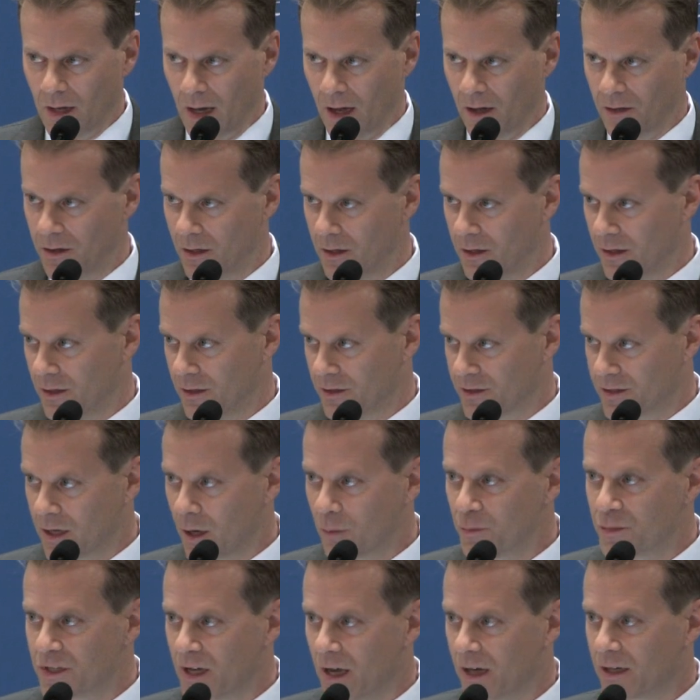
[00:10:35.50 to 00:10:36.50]
Now, the
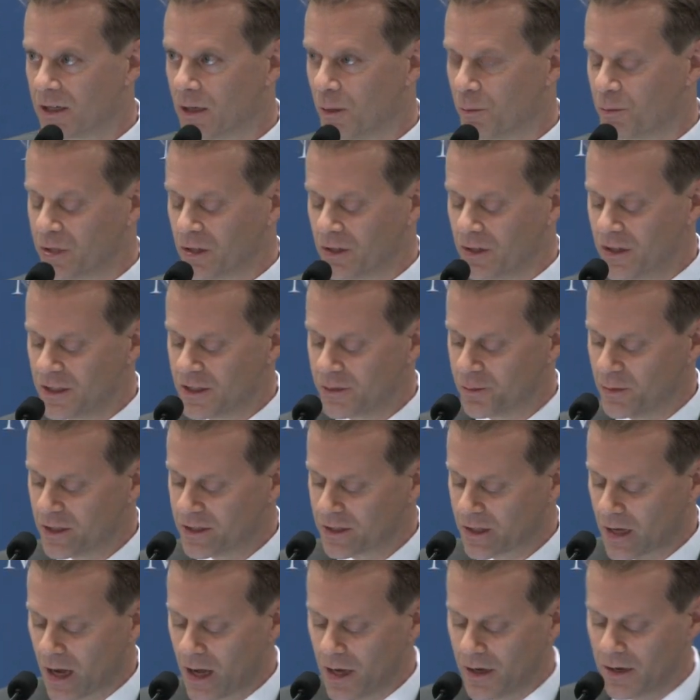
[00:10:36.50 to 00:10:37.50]
subject of police
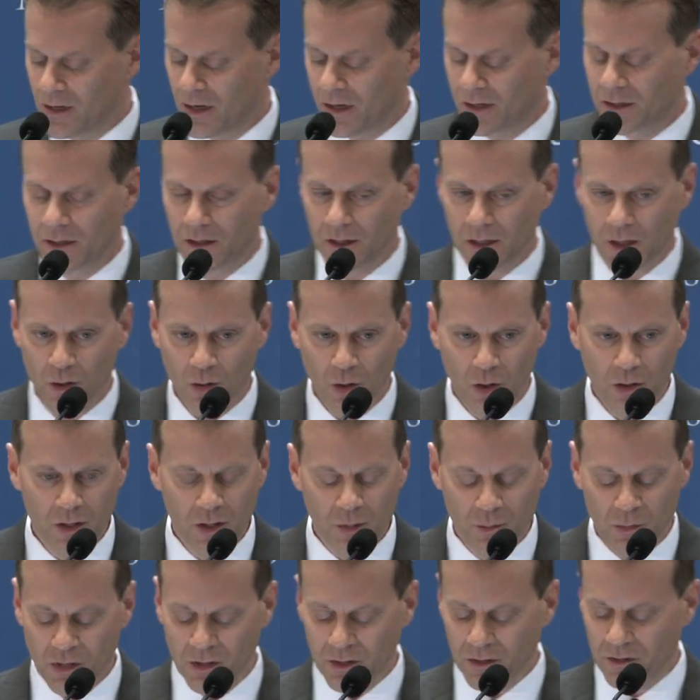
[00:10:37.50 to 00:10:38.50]
misconduct and the
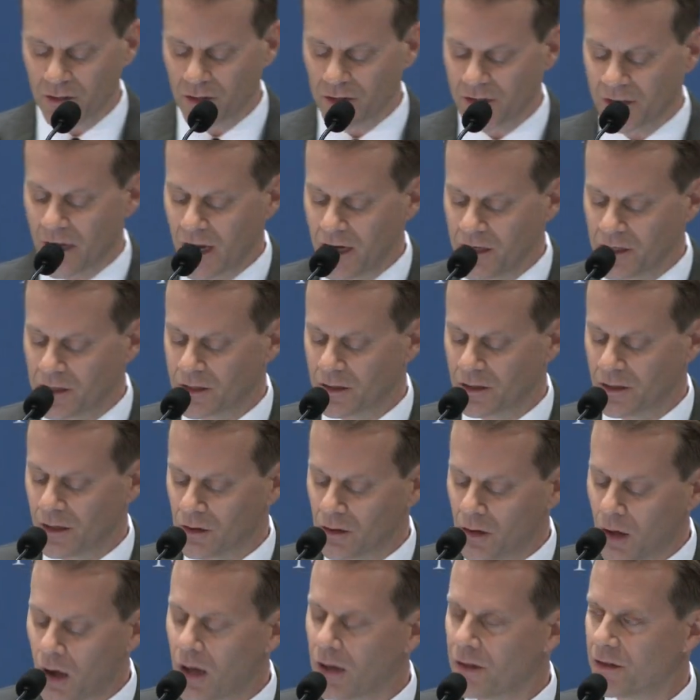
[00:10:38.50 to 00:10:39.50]
growing militarization
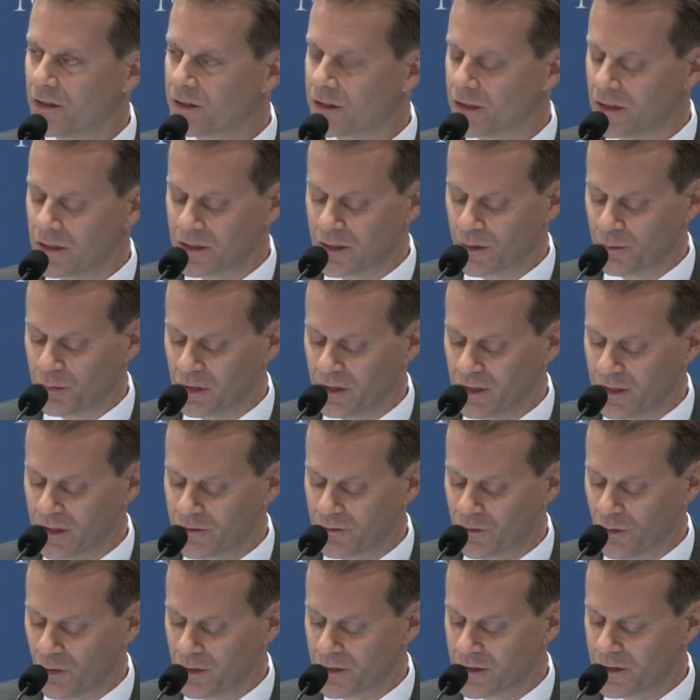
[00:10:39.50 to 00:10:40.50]
and lawlessness of
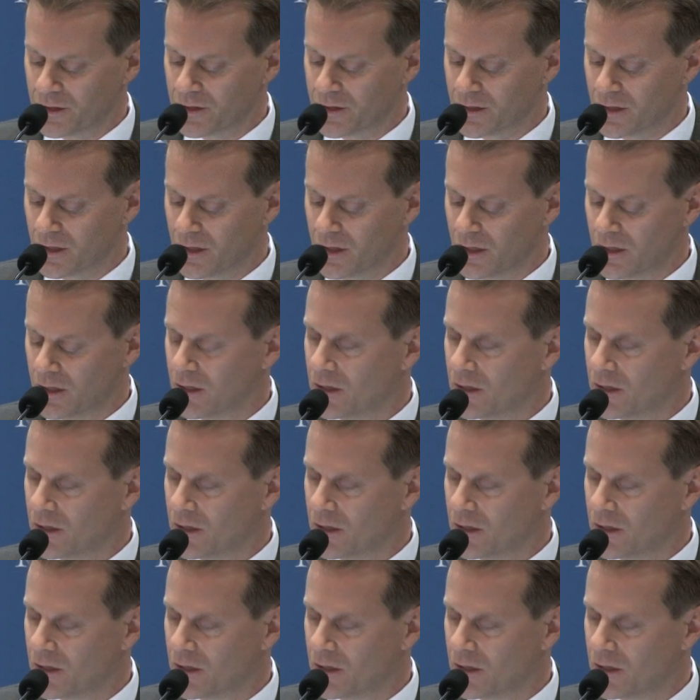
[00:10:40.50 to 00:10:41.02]
police forces